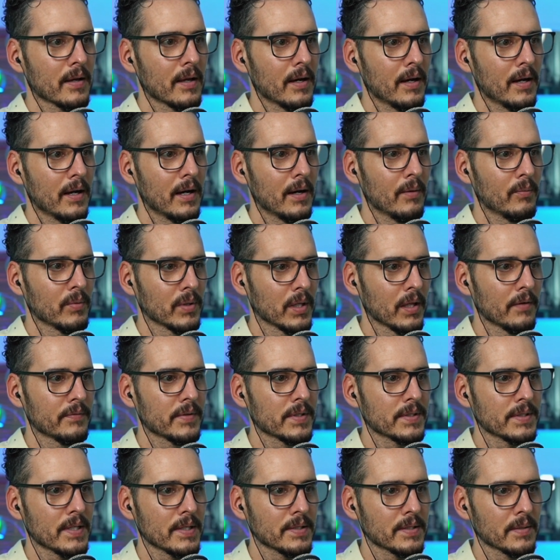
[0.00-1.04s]
Would love to
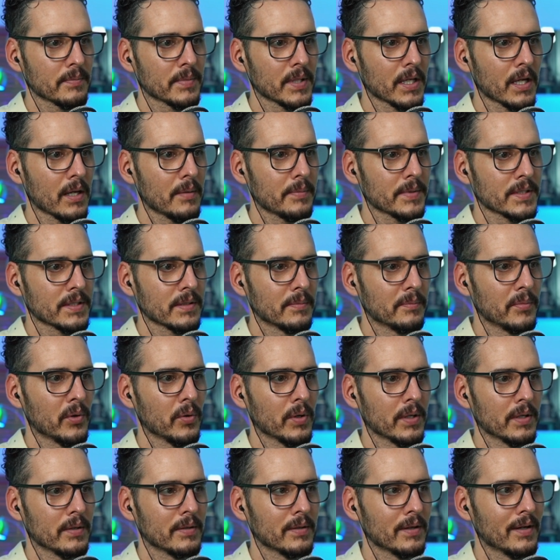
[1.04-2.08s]
set something up at some
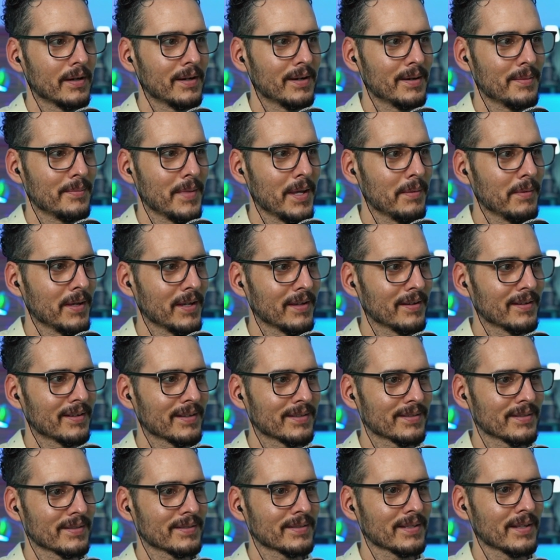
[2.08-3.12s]
point, maybe,
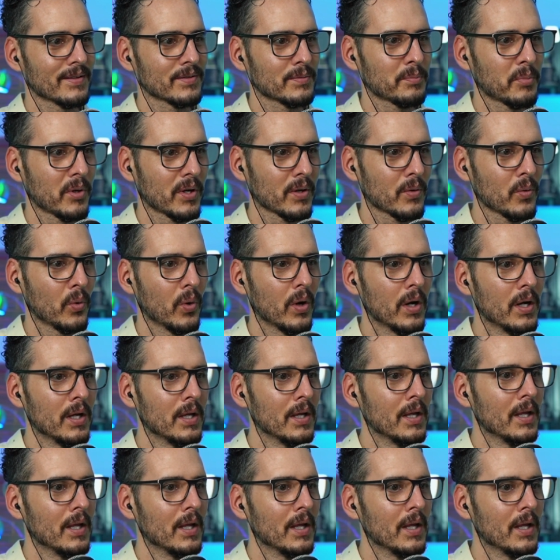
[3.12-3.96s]
because it sounds pretty cool.